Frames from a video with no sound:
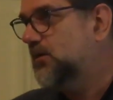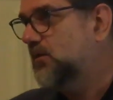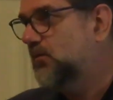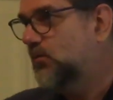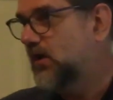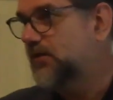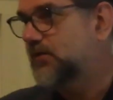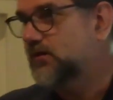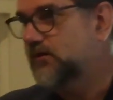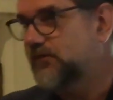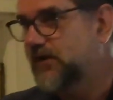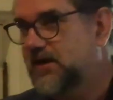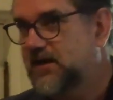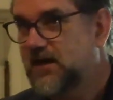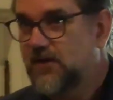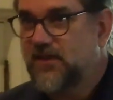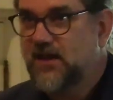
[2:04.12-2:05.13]
weather event.
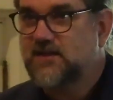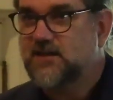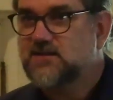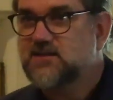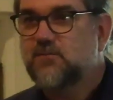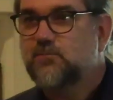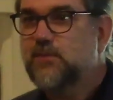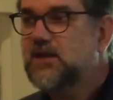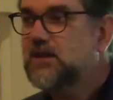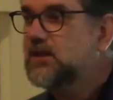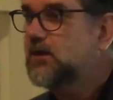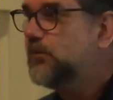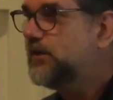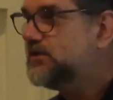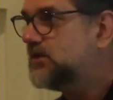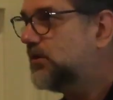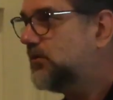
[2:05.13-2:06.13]
Now, that doesn't mean that
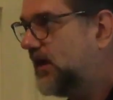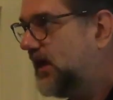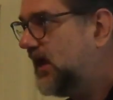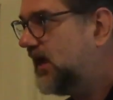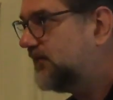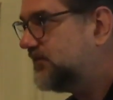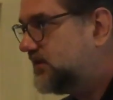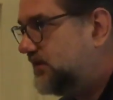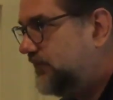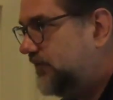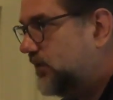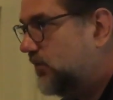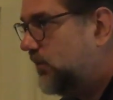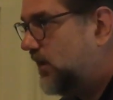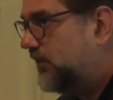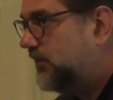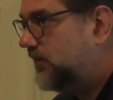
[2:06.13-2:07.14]
we don't have severe
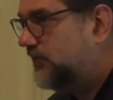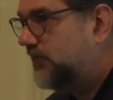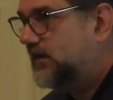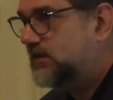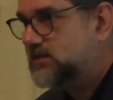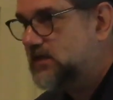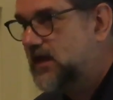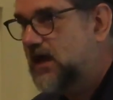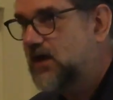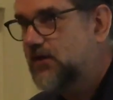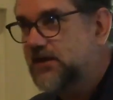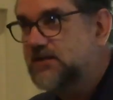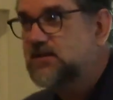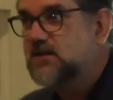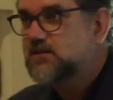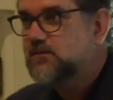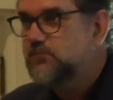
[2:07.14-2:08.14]
weather events now. That
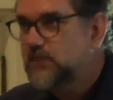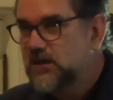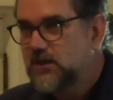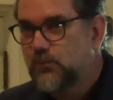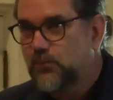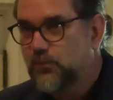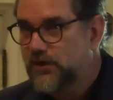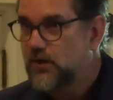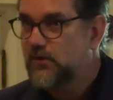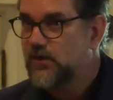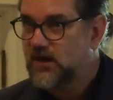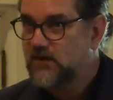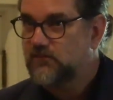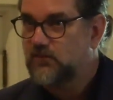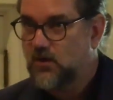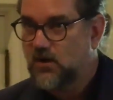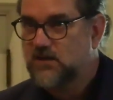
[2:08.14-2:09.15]
doesn't mean that we don't have
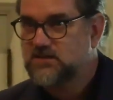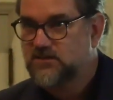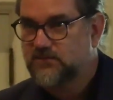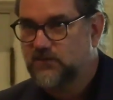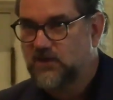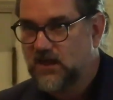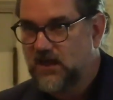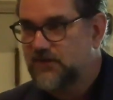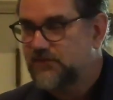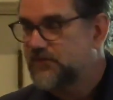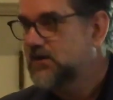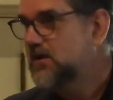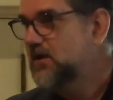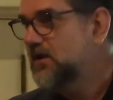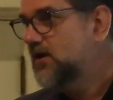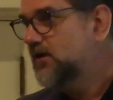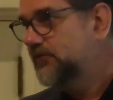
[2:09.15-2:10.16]
loss of life
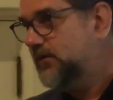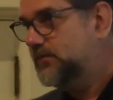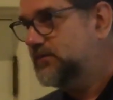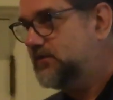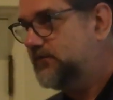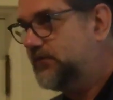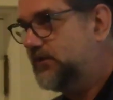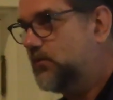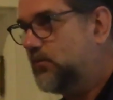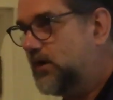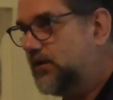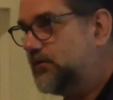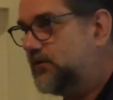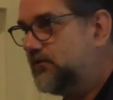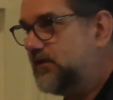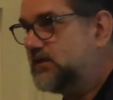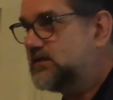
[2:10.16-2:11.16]
from severe
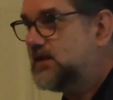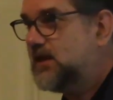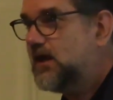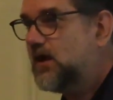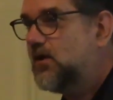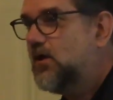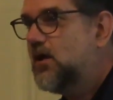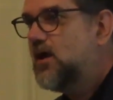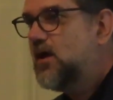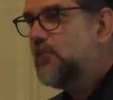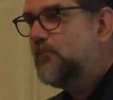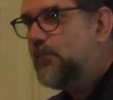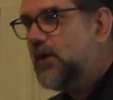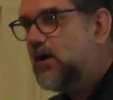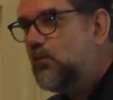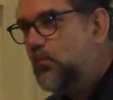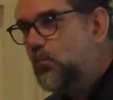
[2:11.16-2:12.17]
weather events now.
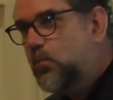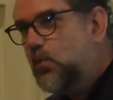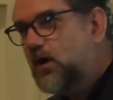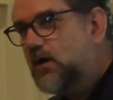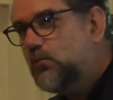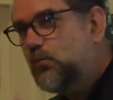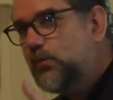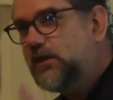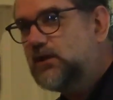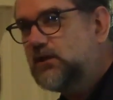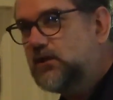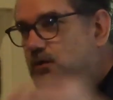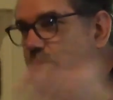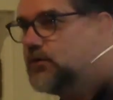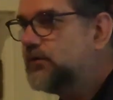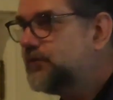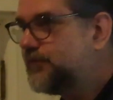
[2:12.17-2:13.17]
But what we
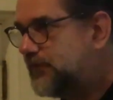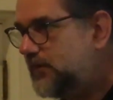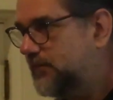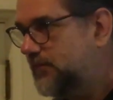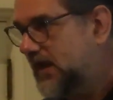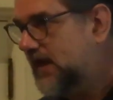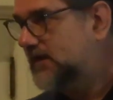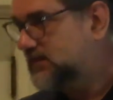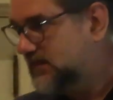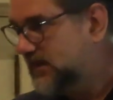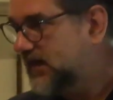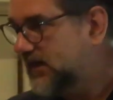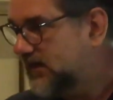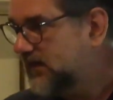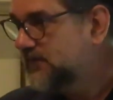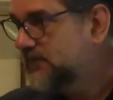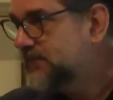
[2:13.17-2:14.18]
learned from that
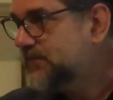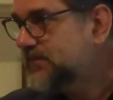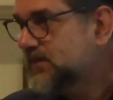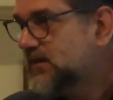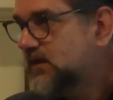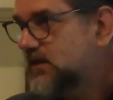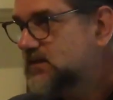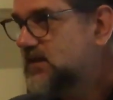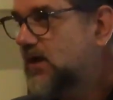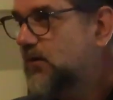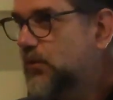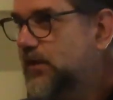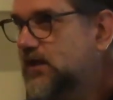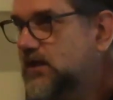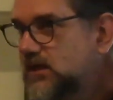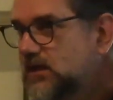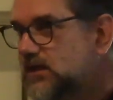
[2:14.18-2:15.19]
day is that
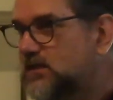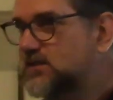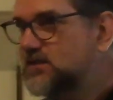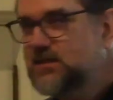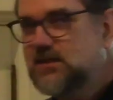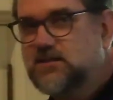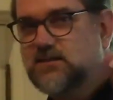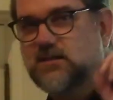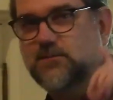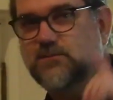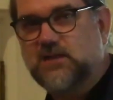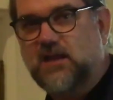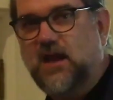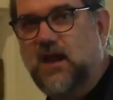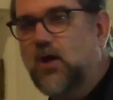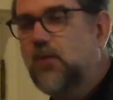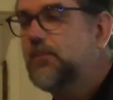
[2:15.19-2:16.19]
we need systems to
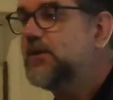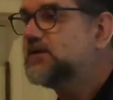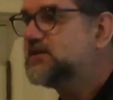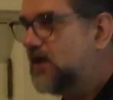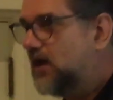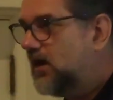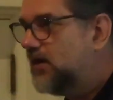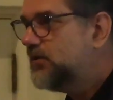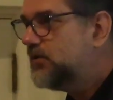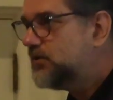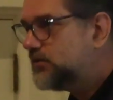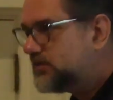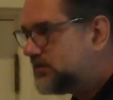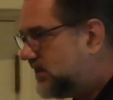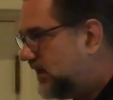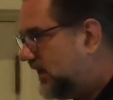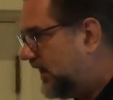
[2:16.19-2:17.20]
help us
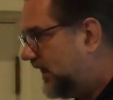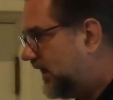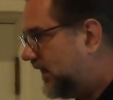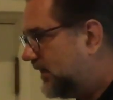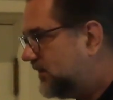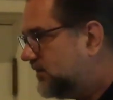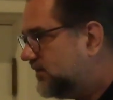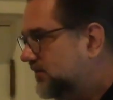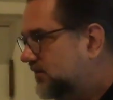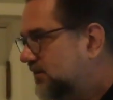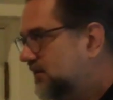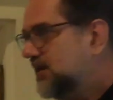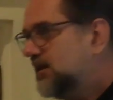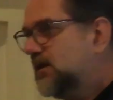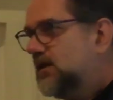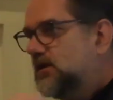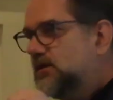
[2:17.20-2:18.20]
understand,
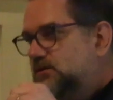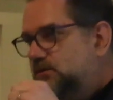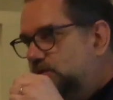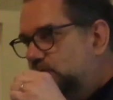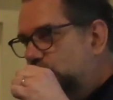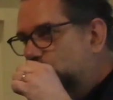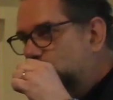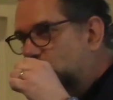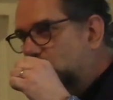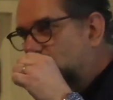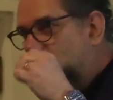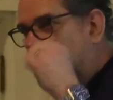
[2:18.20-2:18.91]
to